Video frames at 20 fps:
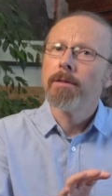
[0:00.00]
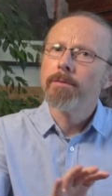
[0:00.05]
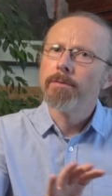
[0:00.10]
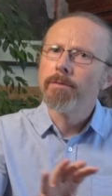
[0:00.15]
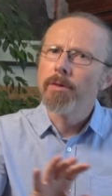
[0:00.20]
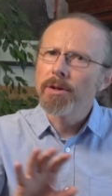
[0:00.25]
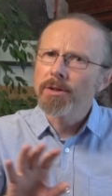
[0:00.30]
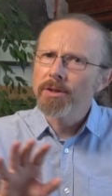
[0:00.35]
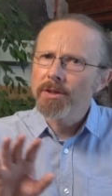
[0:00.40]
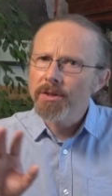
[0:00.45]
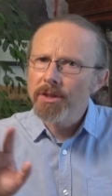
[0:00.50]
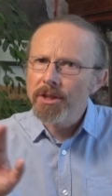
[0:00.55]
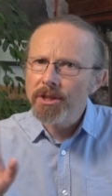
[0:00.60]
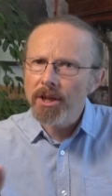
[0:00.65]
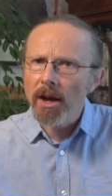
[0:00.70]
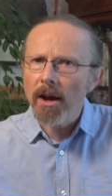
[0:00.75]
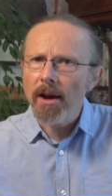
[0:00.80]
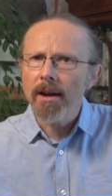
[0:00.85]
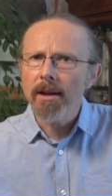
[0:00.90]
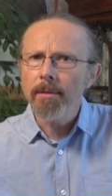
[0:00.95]
versus the
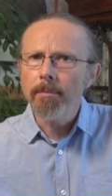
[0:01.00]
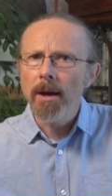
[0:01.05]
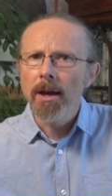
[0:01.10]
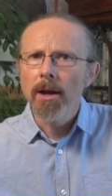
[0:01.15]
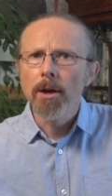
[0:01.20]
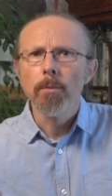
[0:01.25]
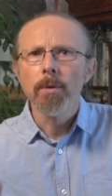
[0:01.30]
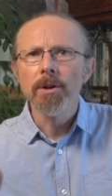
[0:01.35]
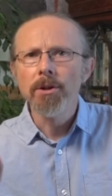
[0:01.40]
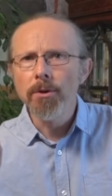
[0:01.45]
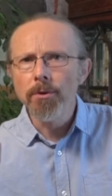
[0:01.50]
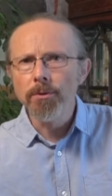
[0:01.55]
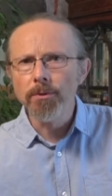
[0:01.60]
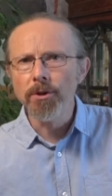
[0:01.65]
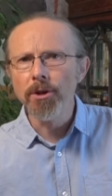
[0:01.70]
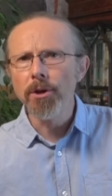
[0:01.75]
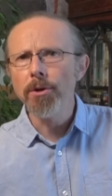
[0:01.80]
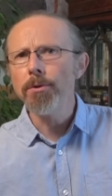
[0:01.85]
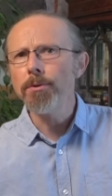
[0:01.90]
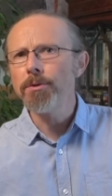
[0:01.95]
time when you
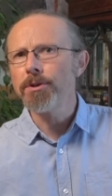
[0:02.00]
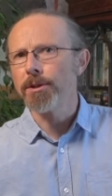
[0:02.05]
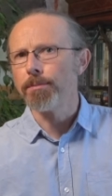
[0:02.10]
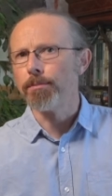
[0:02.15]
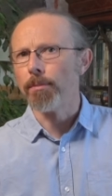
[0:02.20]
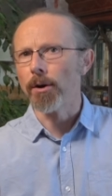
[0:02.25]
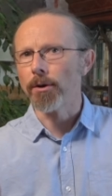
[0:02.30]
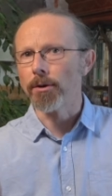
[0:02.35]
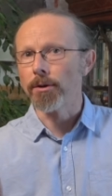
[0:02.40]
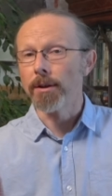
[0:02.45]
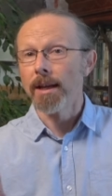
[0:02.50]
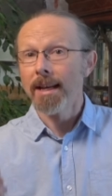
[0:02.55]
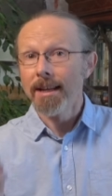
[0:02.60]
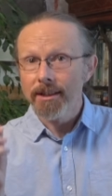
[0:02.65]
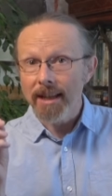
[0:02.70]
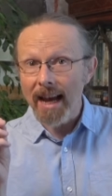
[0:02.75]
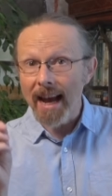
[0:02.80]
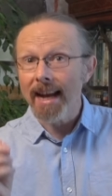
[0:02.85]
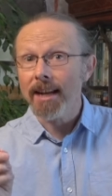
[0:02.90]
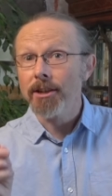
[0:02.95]
use the model
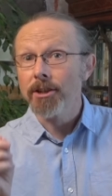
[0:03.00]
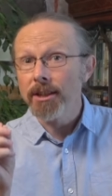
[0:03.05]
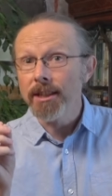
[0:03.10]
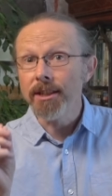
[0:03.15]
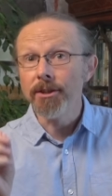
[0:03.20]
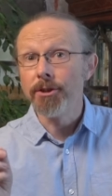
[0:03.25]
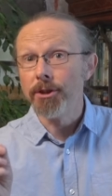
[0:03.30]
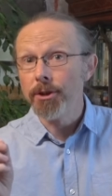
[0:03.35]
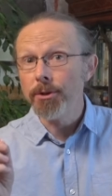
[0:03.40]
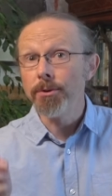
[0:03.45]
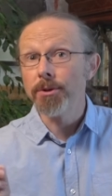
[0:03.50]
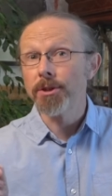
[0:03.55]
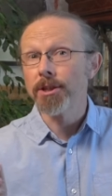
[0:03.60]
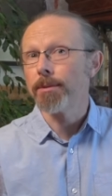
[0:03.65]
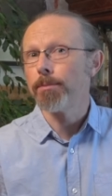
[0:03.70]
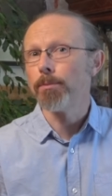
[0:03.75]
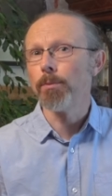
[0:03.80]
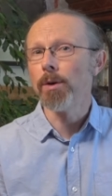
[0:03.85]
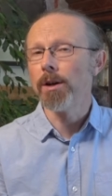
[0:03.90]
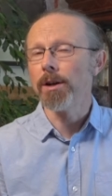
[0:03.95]
to actually do
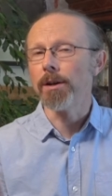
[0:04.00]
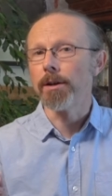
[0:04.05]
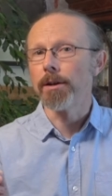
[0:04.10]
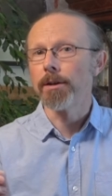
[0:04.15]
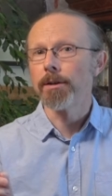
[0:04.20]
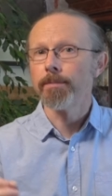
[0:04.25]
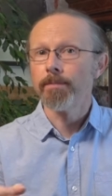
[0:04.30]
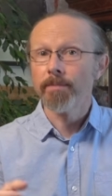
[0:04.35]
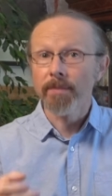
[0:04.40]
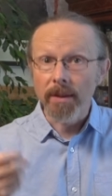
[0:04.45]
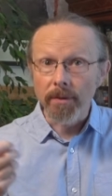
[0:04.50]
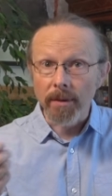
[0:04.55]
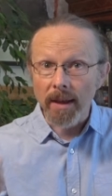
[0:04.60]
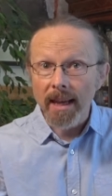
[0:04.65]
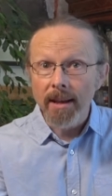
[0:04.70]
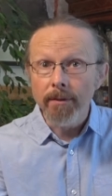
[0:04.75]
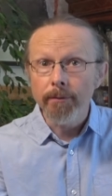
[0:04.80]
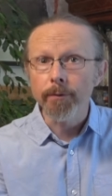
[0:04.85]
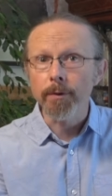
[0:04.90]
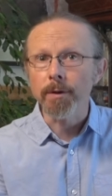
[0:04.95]
some work, the
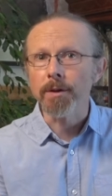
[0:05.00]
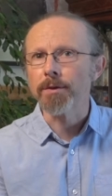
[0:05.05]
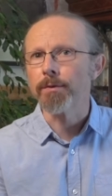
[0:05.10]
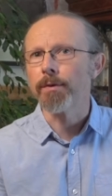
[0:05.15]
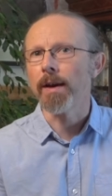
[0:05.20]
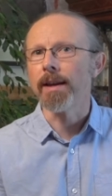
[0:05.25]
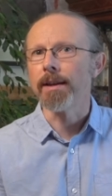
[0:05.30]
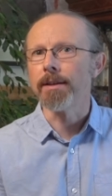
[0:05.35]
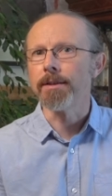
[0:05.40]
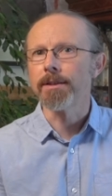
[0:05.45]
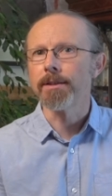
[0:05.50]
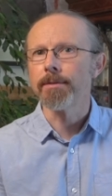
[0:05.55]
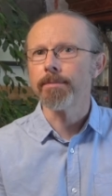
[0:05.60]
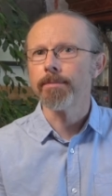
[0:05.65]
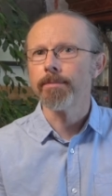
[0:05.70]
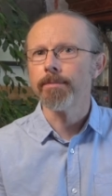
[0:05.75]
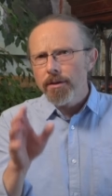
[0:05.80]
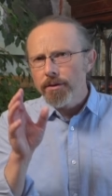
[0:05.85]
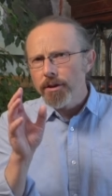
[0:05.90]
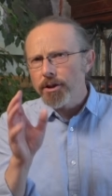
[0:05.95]
inference phase.
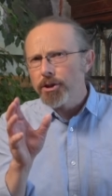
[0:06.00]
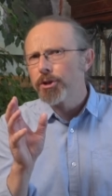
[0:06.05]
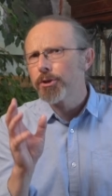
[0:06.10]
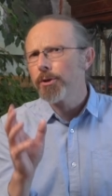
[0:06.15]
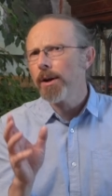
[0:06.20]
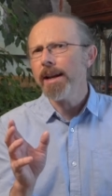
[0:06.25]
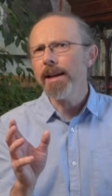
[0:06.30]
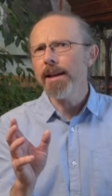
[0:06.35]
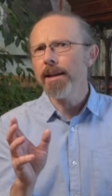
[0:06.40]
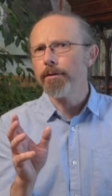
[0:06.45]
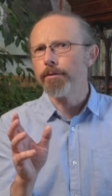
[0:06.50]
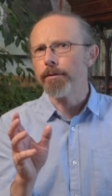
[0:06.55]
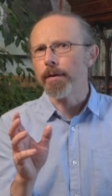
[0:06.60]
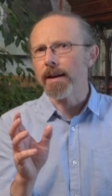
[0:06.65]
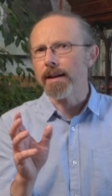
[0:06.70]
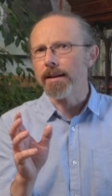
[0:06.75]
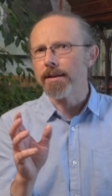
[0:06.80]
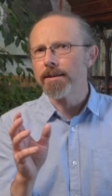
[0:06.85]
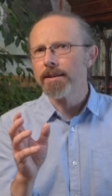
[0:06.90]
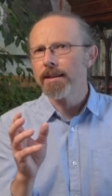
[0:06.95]
The training
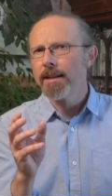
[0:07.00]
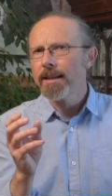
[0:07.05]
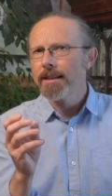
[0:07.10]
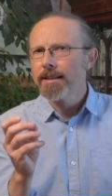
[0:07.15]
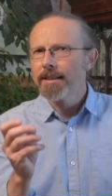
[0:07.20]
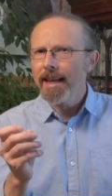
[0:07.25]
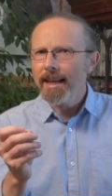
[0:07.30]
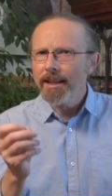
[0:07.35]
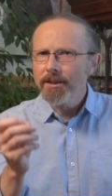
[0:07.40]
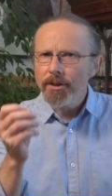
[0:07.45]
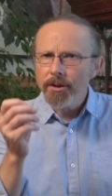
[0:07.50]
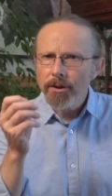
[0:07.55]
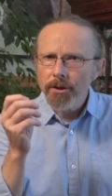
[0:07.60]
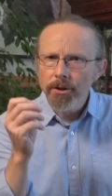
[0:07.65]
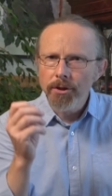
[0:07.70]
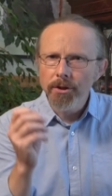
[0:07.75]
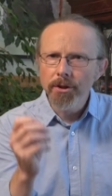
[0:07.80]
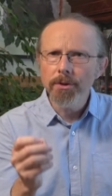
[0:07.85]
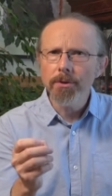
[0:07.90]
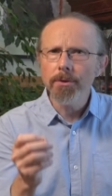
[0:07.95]
phase takes a
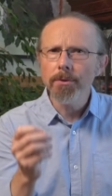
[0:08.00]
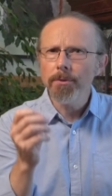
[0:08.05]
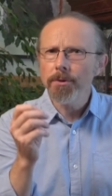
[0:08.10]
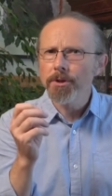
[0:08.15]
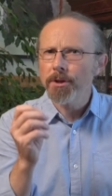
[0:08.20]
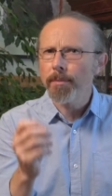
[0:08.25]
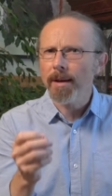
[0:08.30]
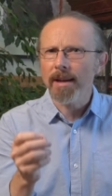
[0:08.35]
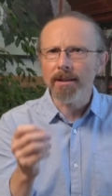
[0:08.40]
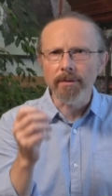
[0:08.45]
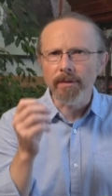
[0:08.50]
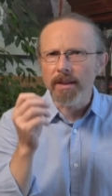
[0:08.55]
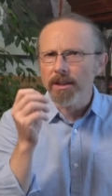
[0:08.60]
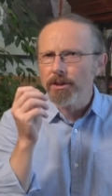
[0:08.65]
huge amount of